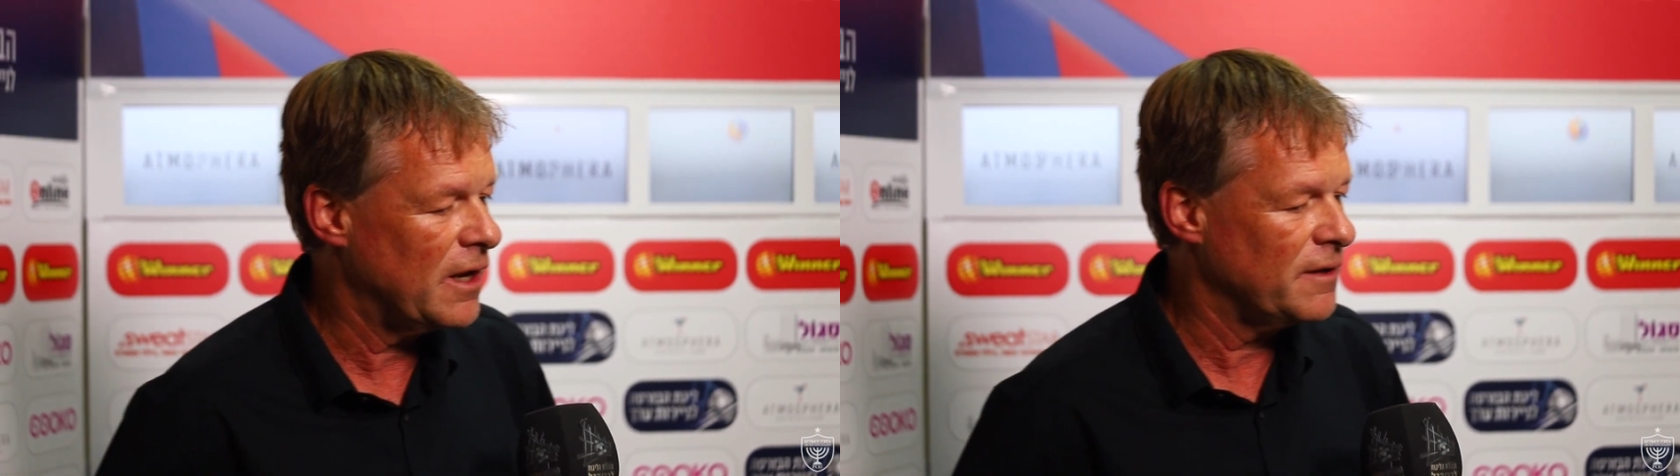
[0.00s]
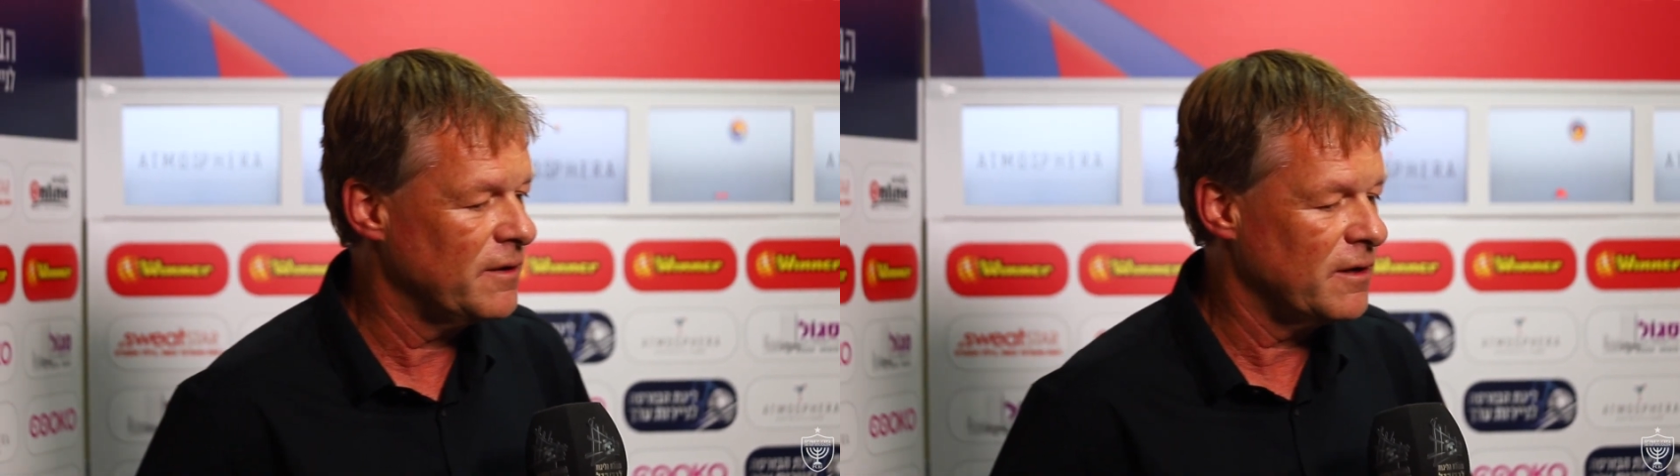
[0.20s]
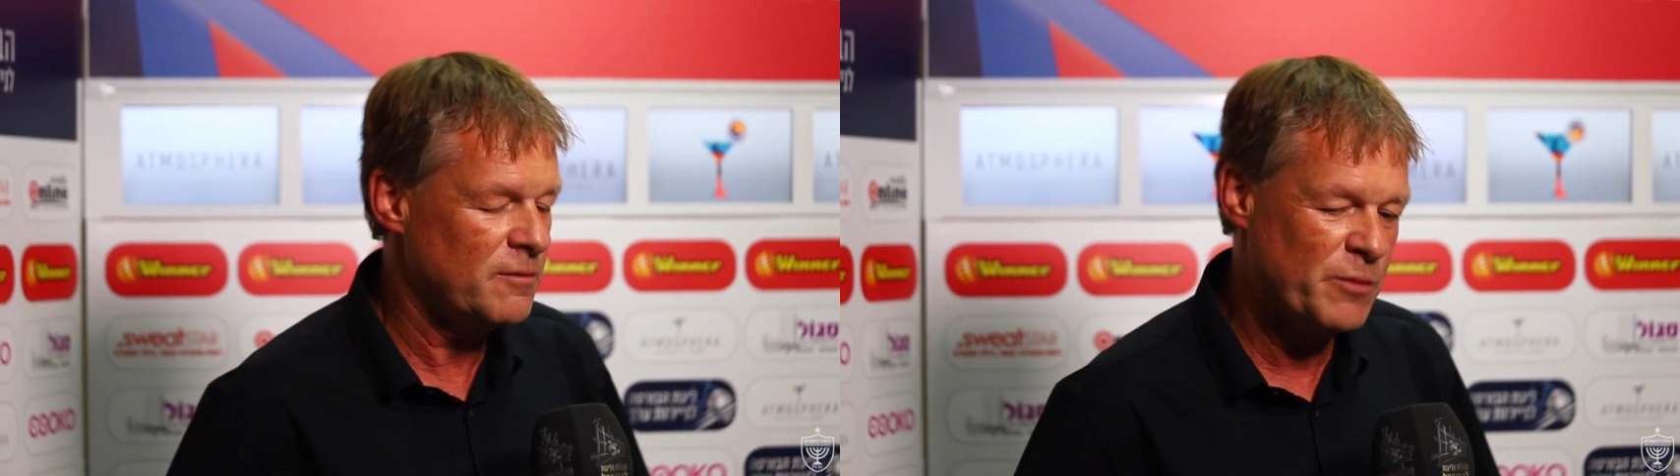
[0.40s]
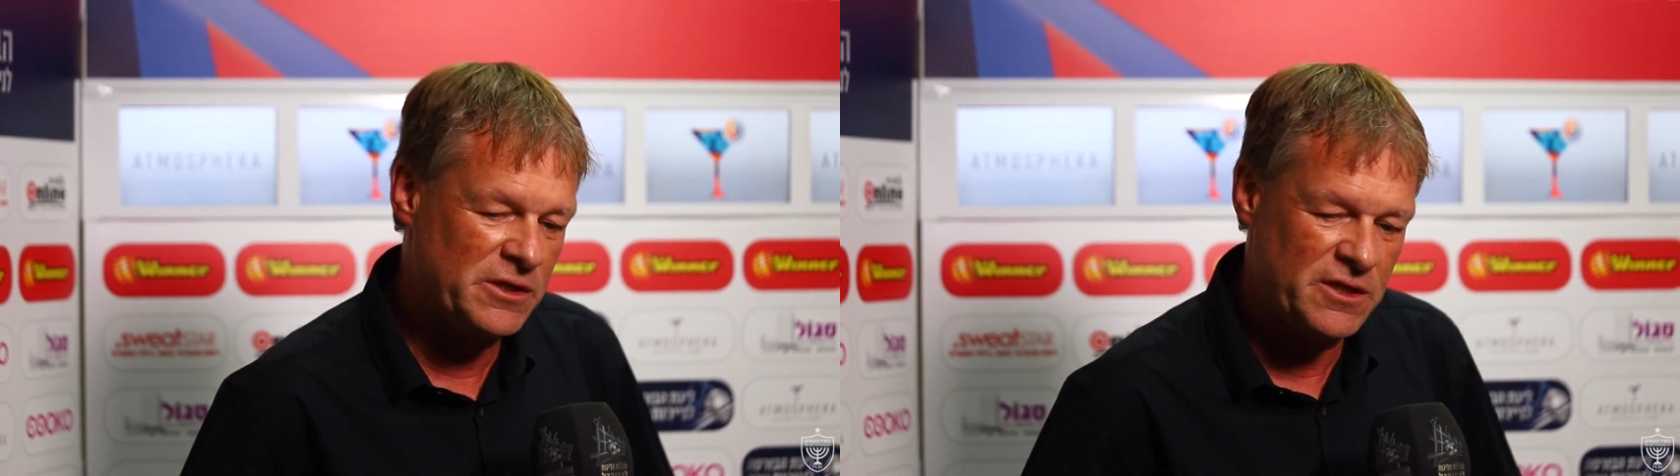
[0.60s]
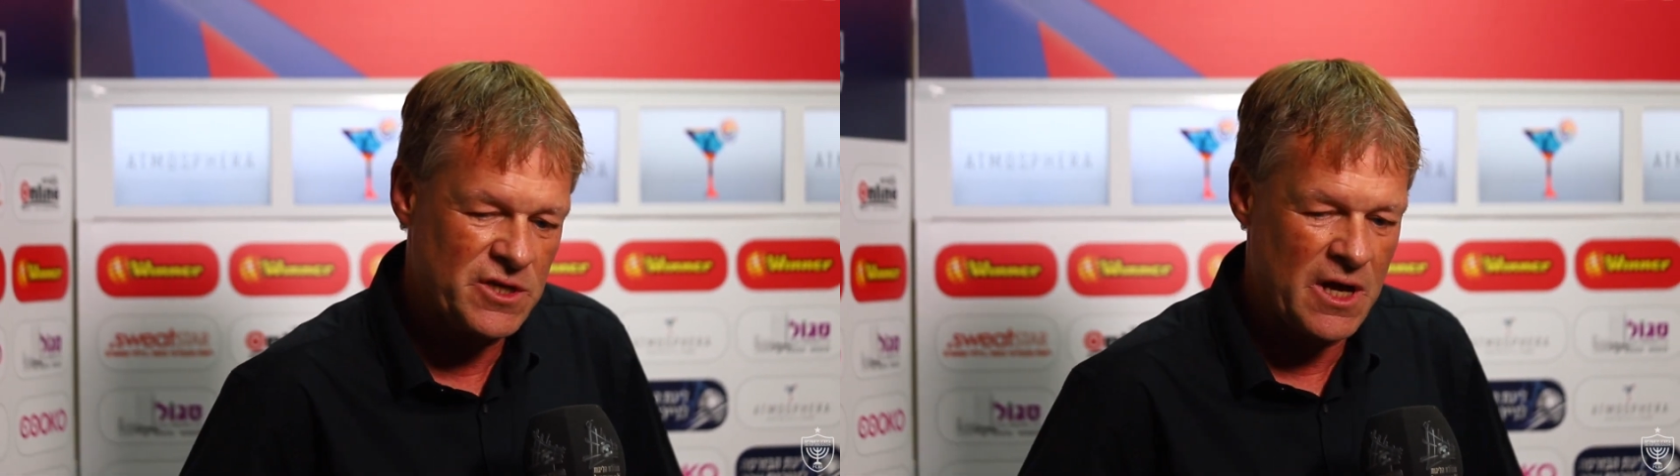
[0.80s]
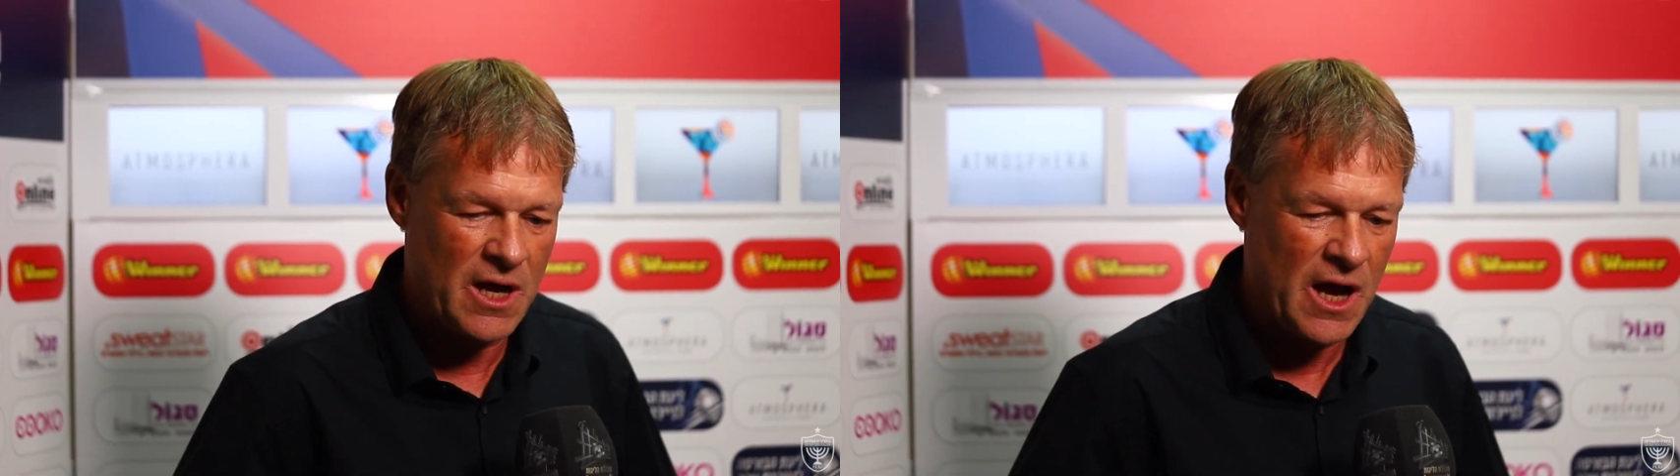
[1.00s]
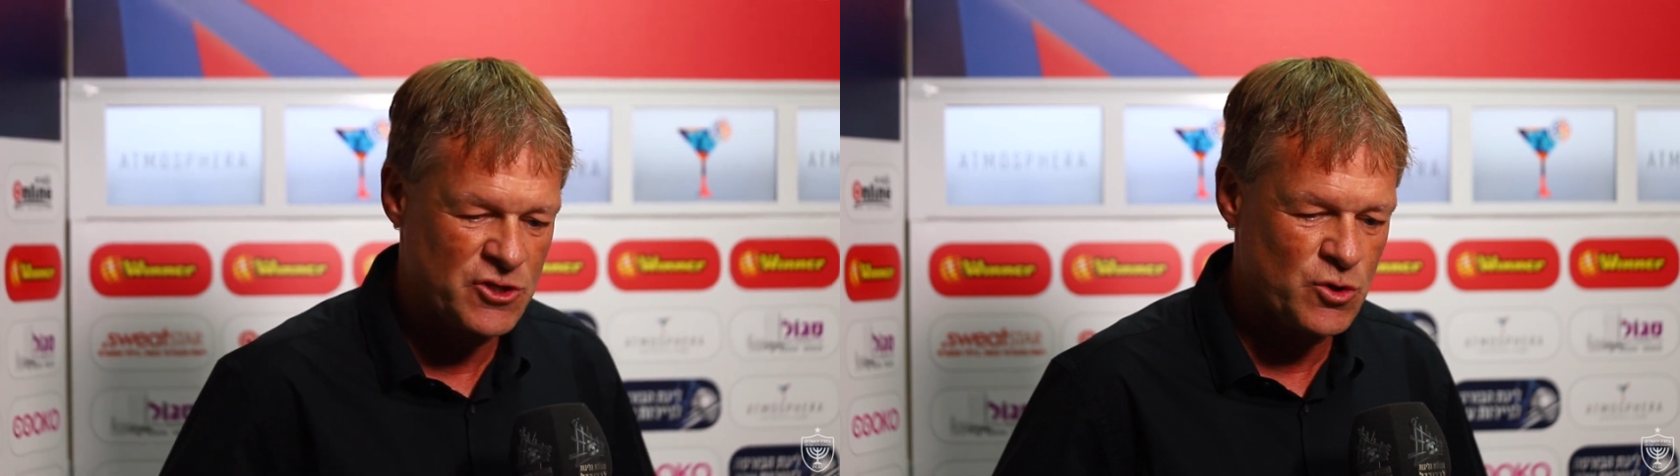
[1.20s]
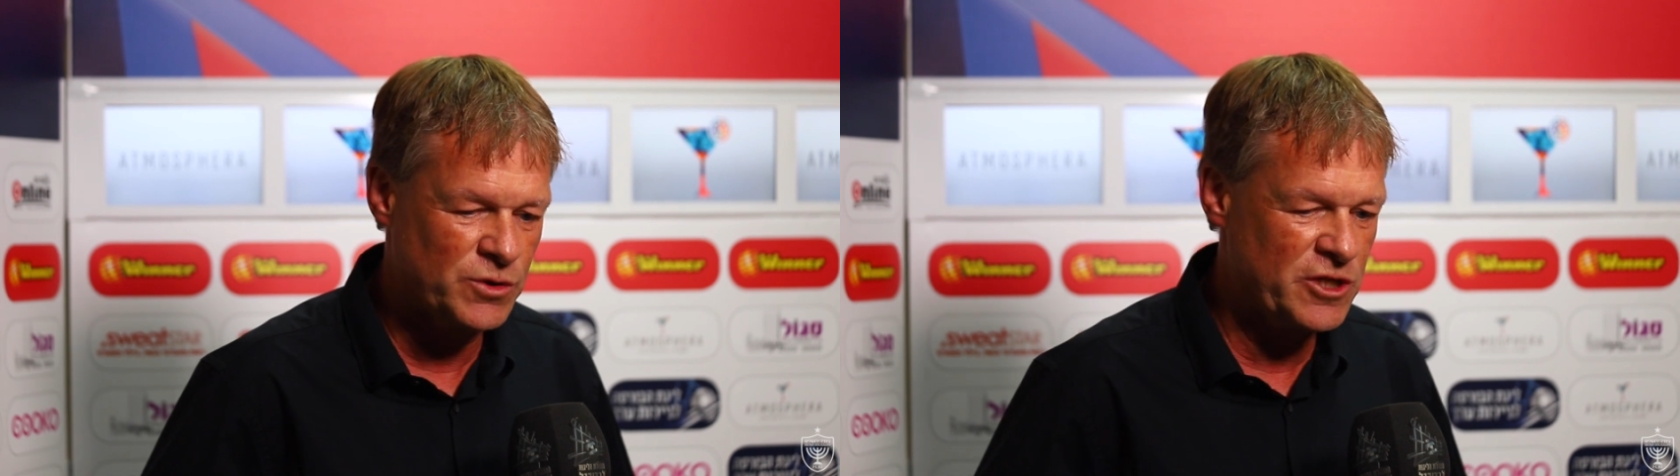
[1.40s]
and but this I
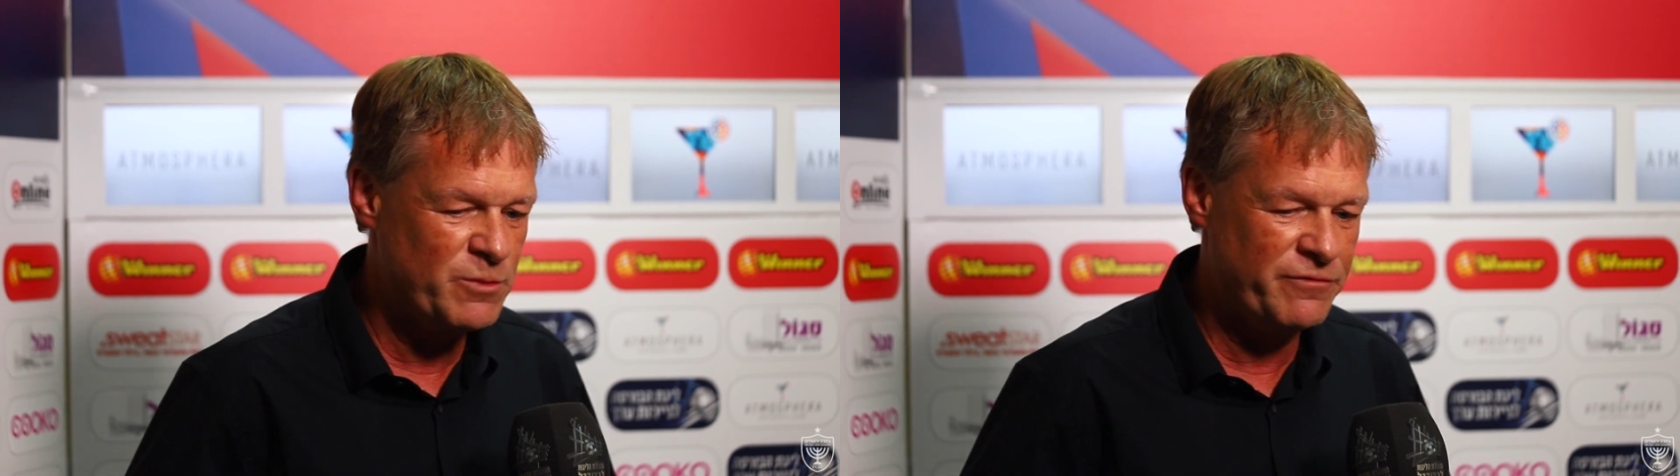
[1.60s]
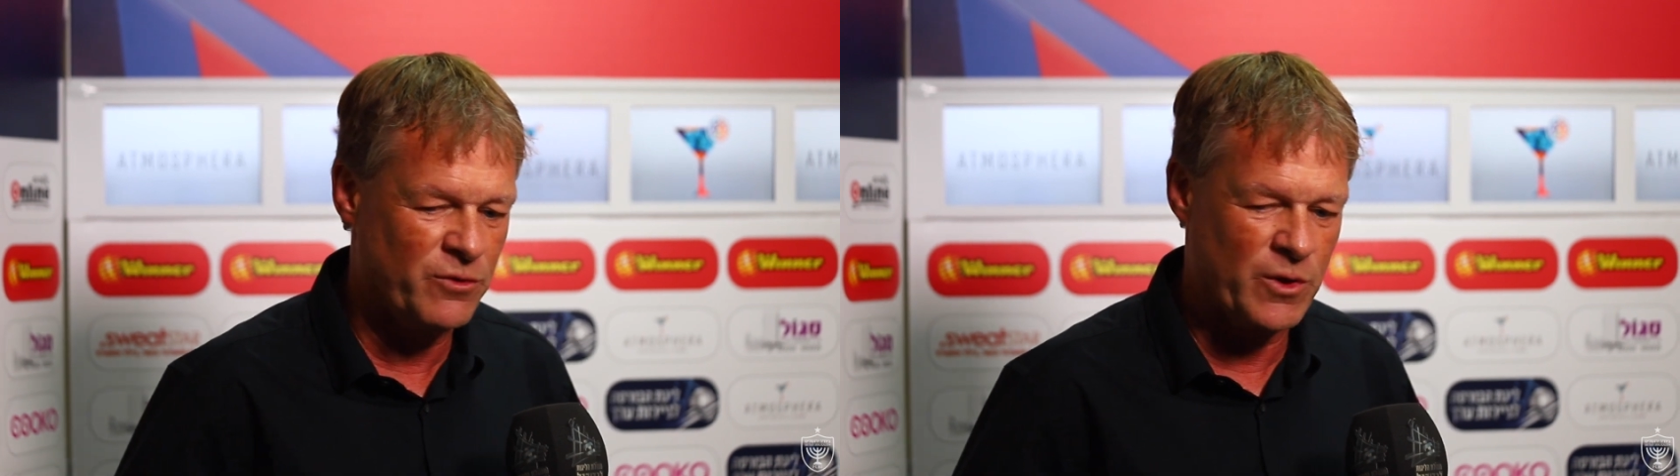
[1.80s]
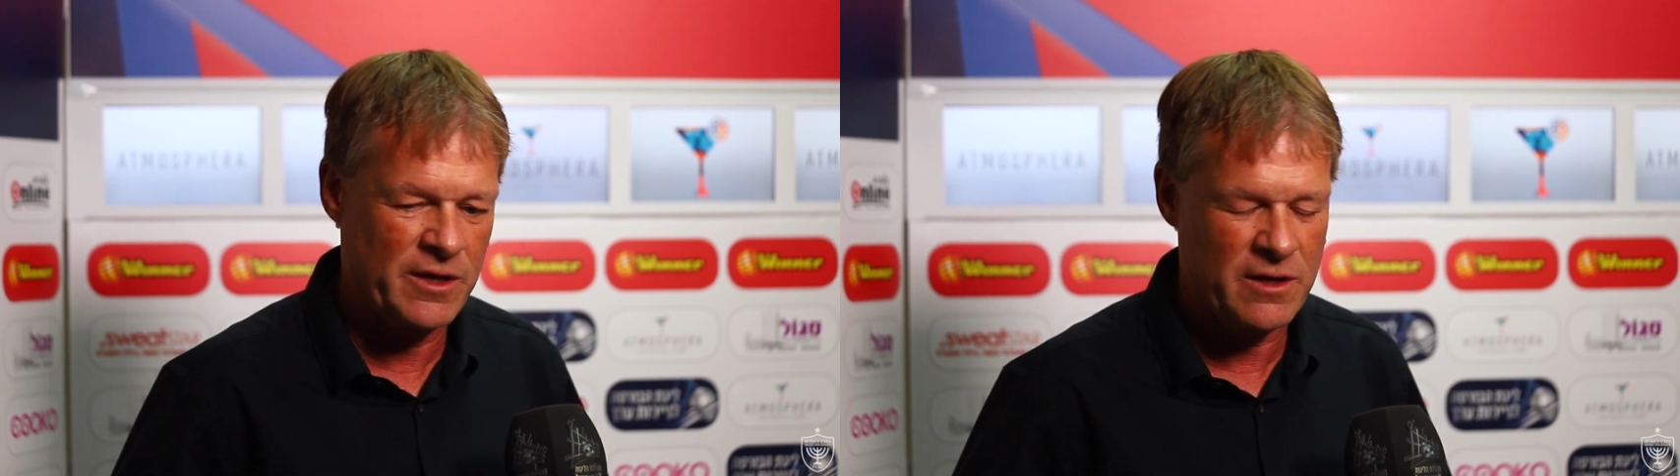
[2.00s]
saw this before,